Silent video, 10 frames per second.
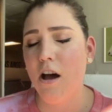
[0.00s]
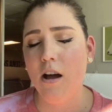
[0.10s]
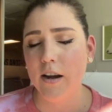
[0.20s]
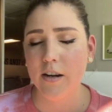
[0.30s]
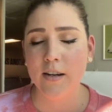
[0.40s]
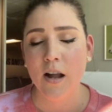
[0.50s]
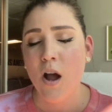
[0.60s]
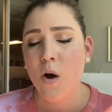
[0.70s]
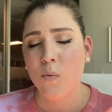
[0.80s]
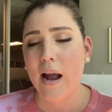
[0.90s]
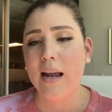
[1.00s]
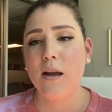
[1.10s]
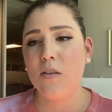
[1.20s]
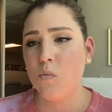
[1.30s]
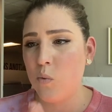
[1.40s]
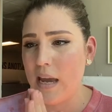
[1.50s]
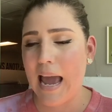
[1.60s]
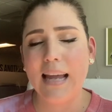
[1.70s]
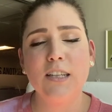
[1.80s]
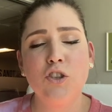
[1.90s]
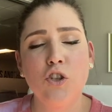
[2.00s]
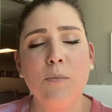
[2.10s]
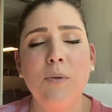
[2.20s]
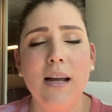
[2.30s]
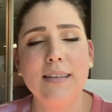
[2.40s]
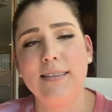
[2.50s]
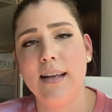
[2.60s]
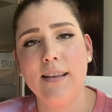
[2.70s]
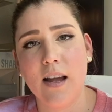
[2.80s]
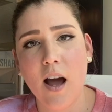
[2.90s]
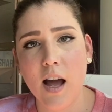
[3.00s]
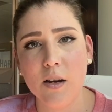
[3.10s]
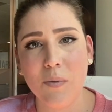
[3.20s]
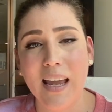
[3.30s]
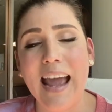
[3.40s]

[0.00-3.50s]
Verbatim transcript: honored, right? We had a surplus in the economy,